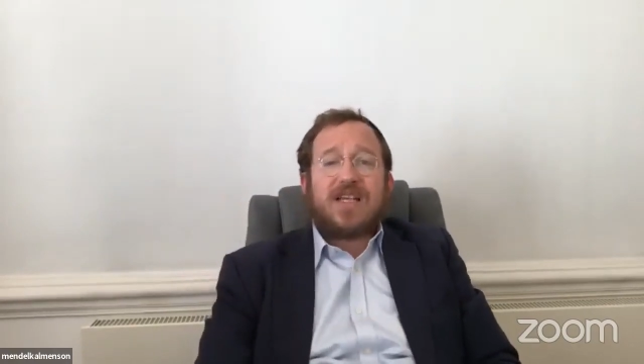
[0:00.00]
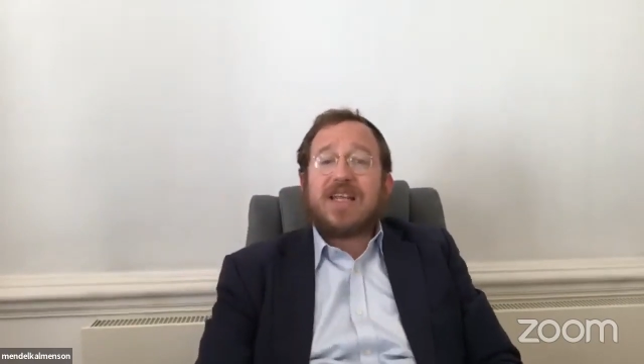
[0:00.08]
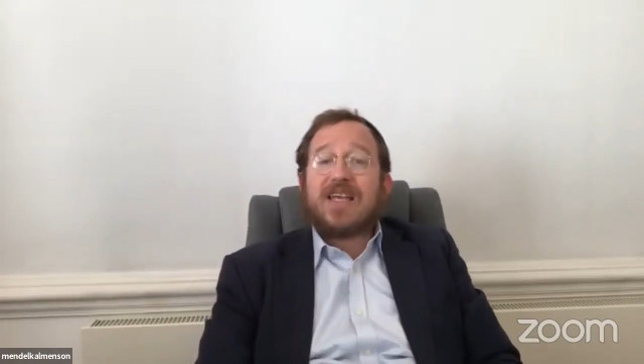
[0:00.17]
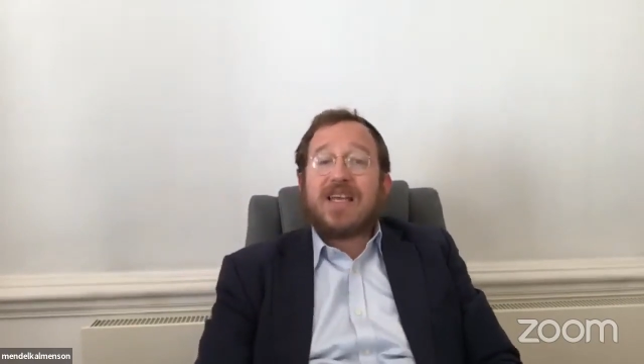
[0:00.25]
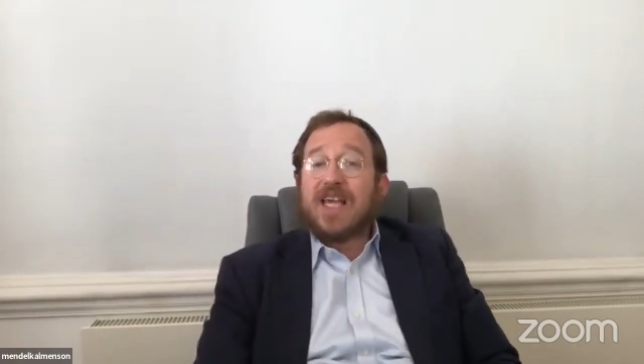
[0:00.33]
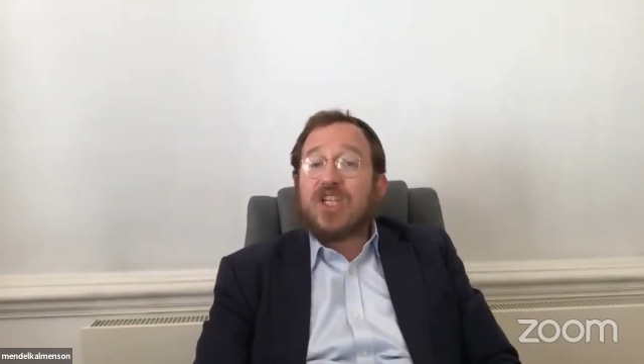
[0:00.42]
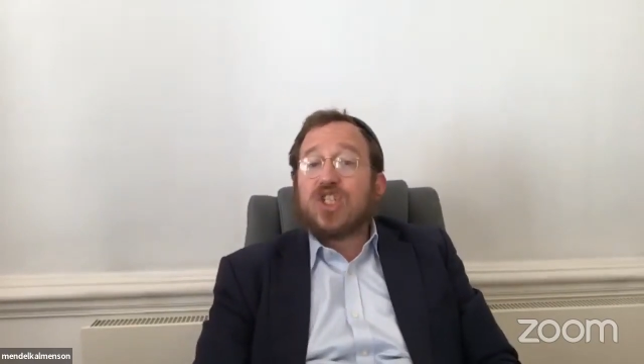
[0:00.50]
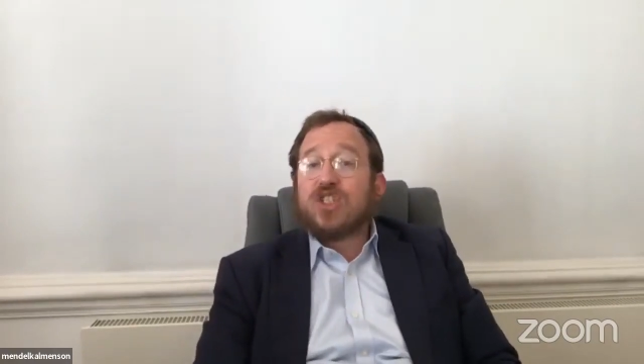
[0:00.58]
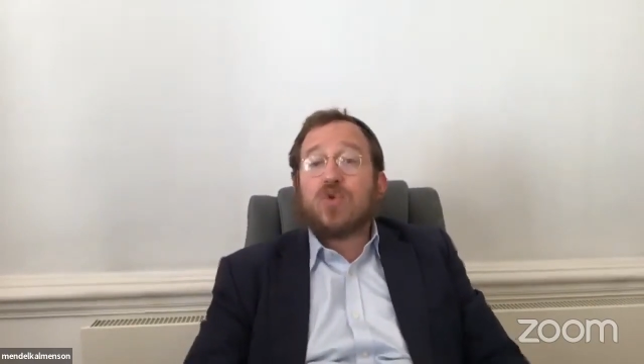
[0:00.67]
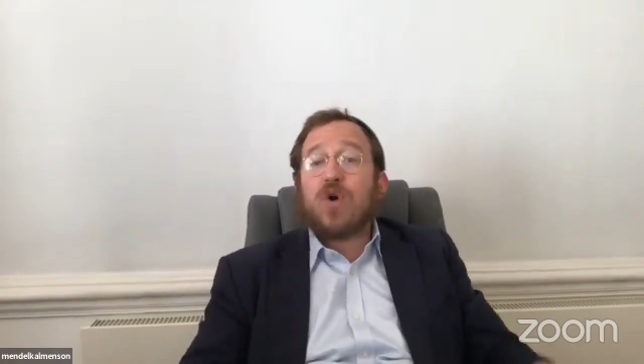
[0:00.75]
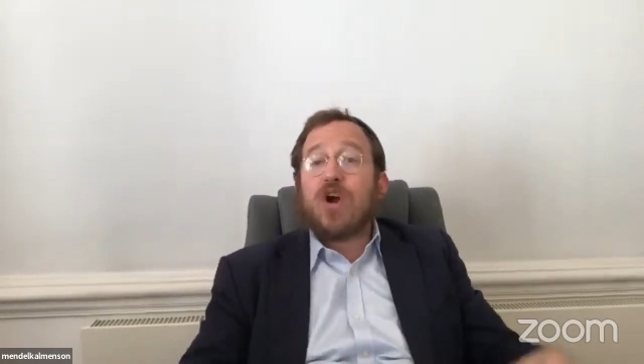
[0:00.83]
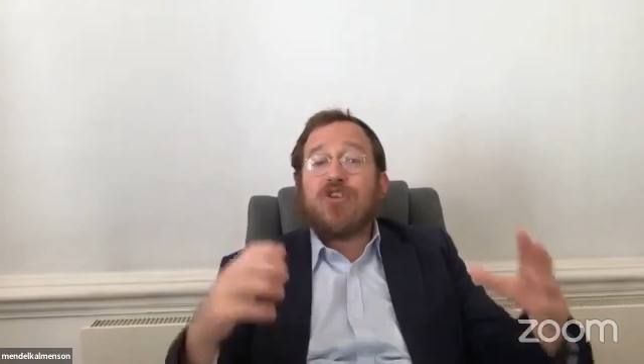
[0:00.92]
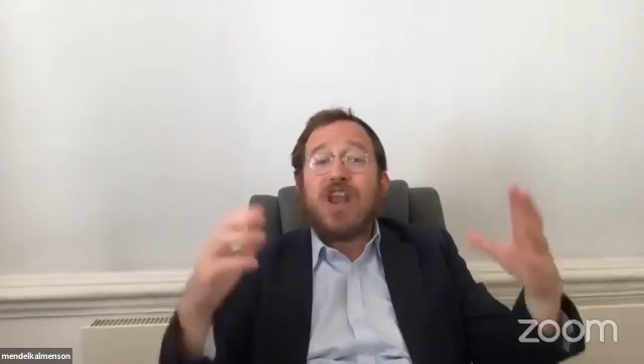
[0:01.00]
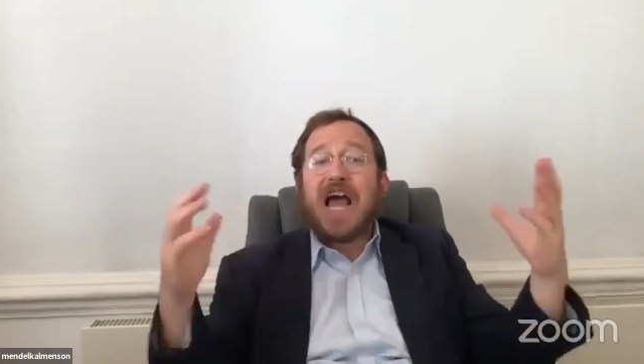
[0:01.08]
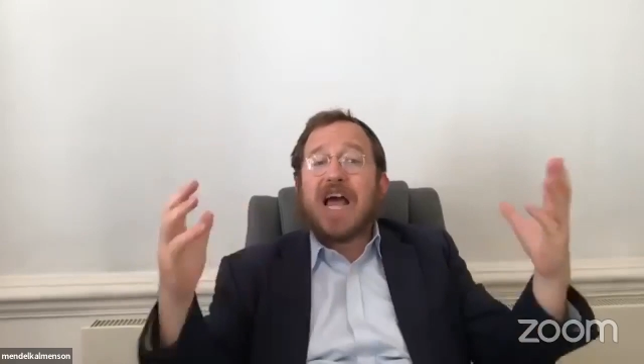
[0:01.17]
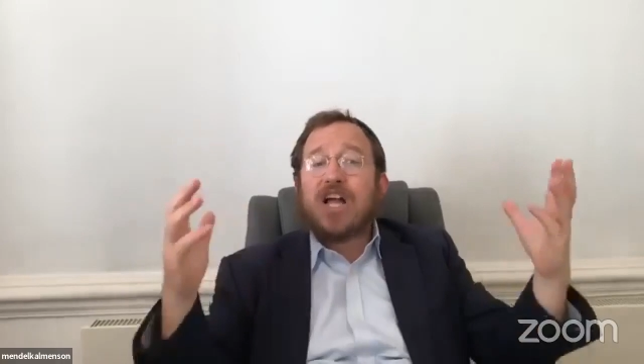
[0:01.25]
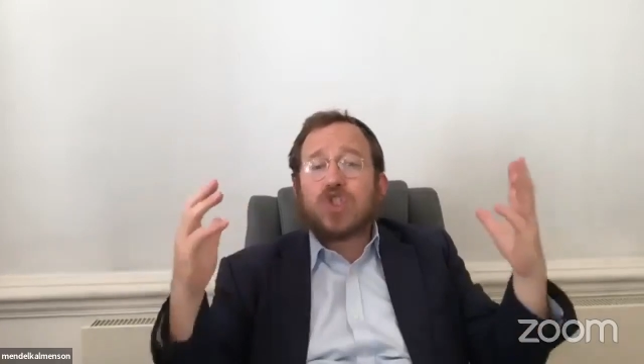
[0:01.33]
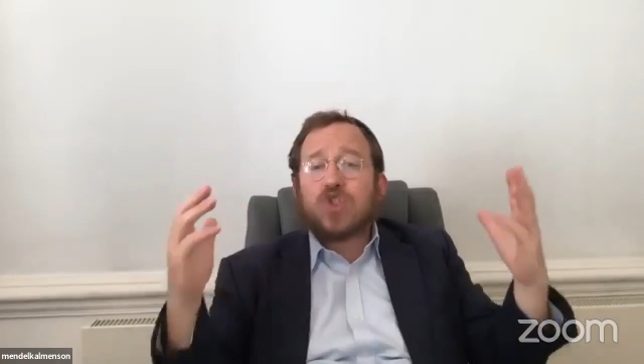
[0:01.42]
dedication to our
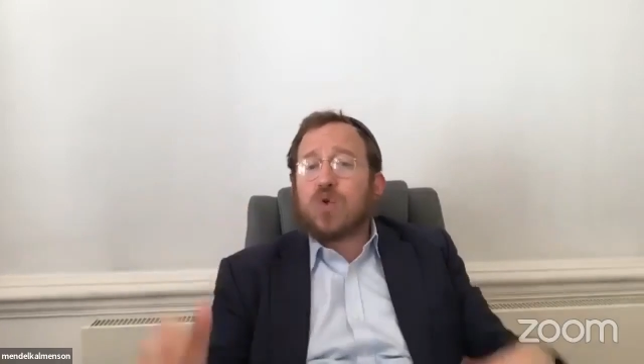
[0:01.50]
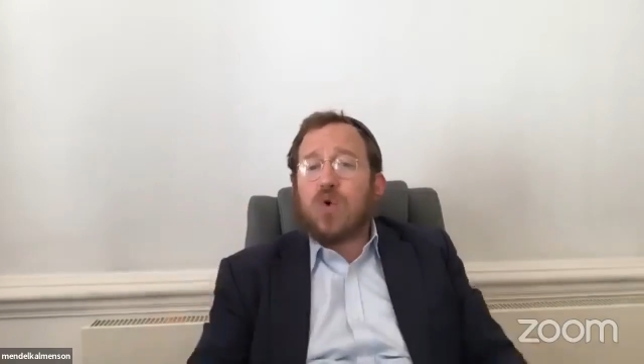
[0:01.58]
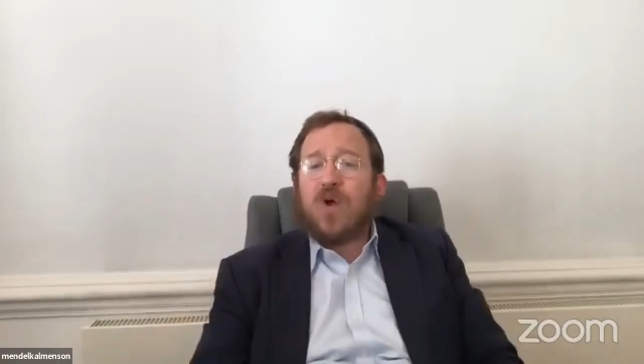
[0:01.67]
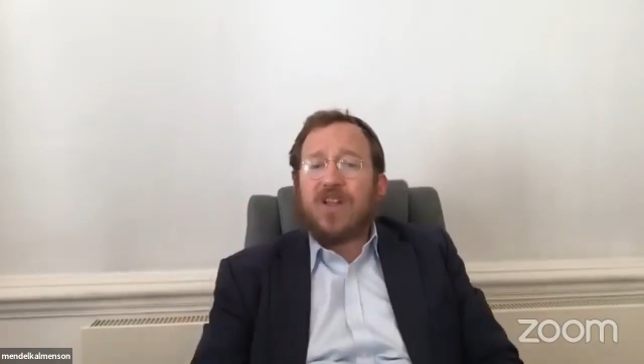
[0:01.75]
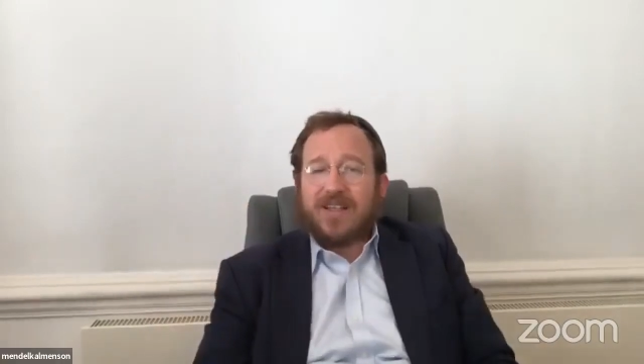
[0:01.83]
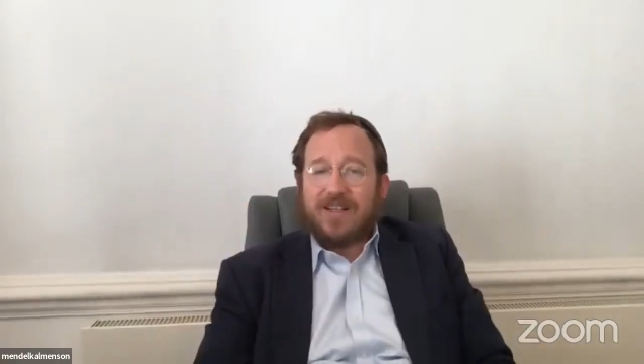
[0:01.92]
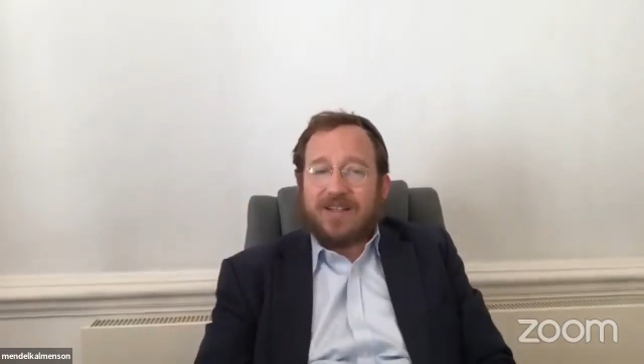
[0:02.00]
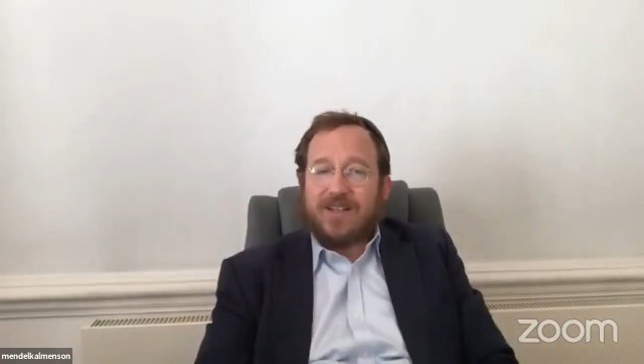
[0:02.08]
national calling,